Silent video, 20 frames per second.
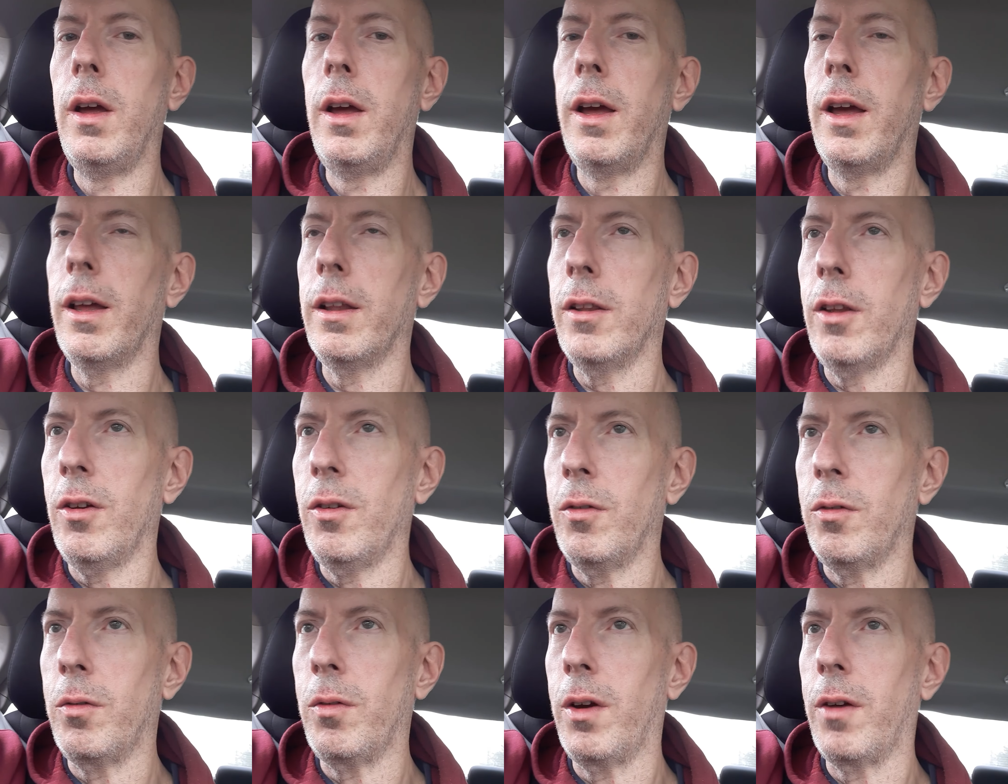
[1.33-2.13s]

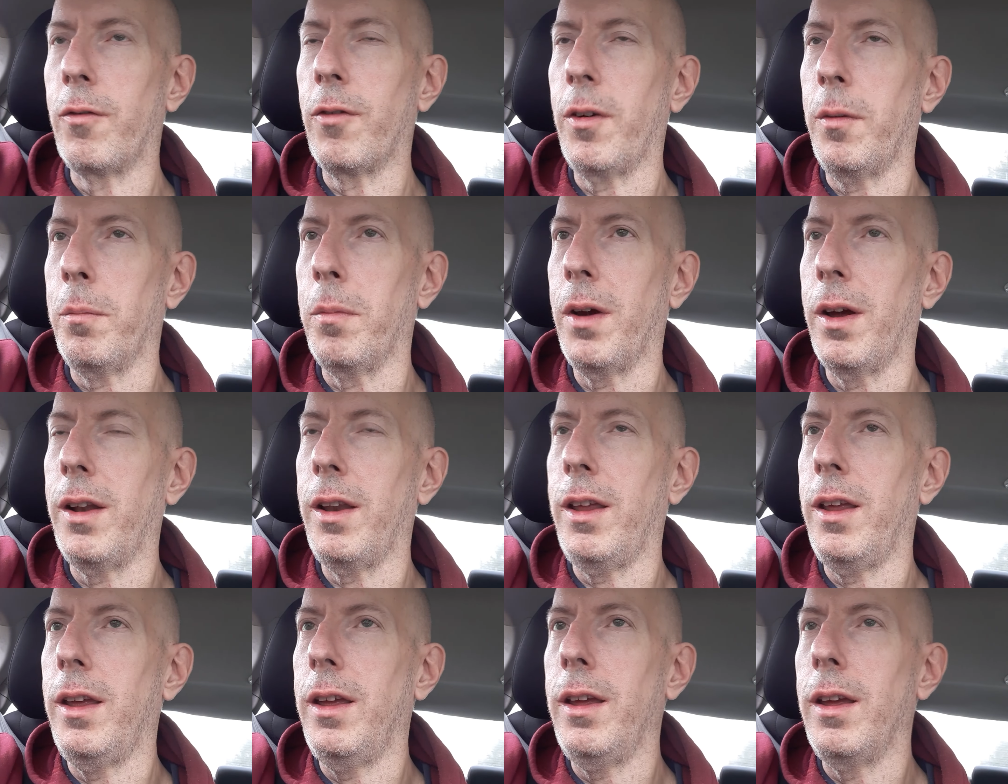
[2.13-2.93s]
Hello,
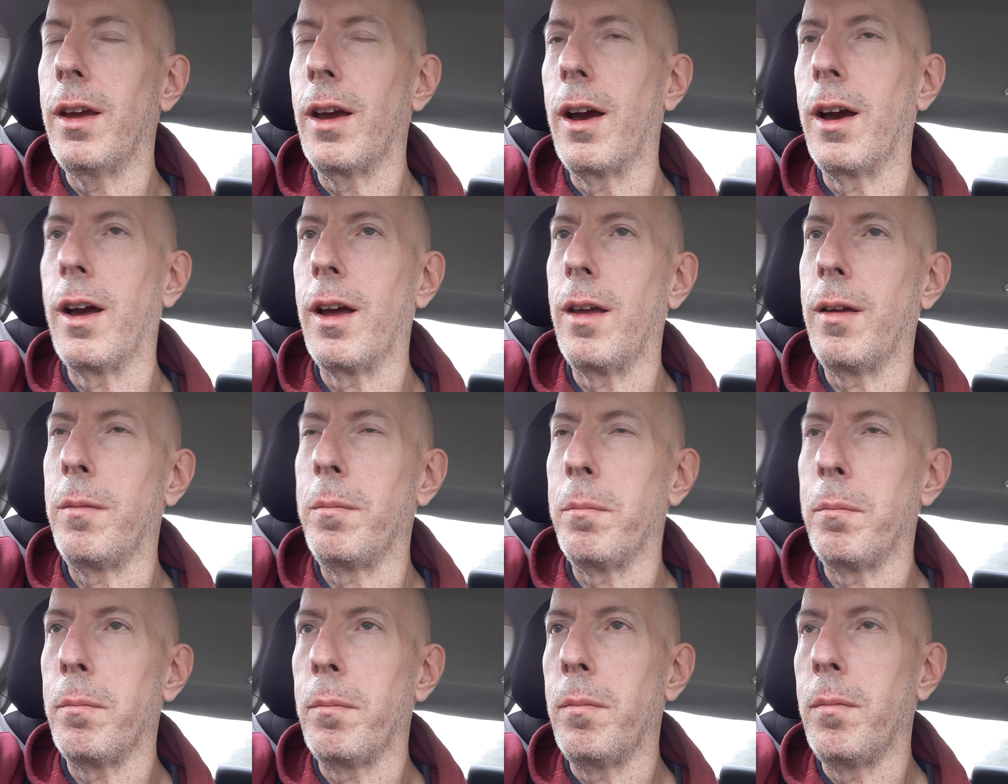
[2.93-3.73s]
everybody. I
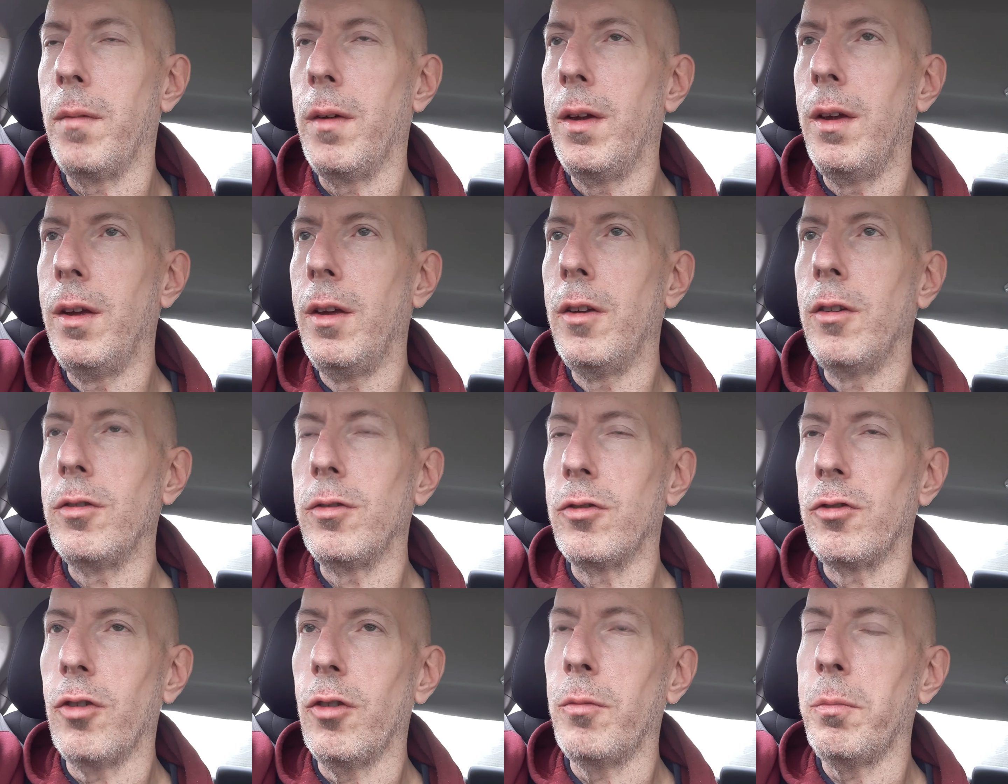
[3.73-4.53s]

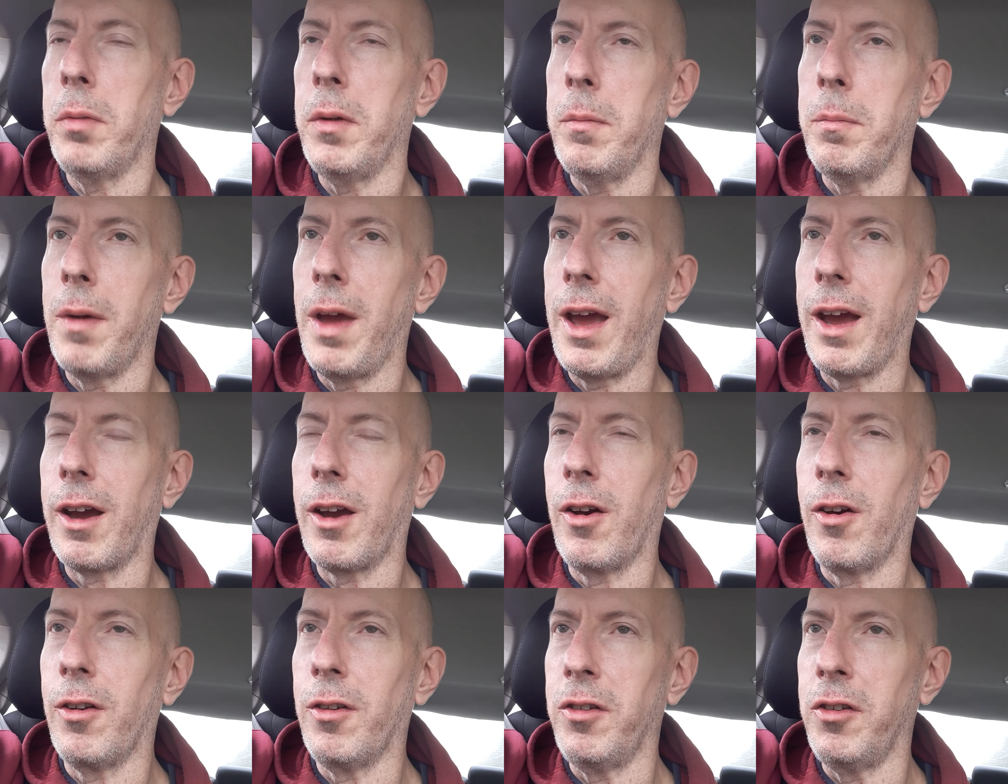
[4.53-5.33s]
should be back on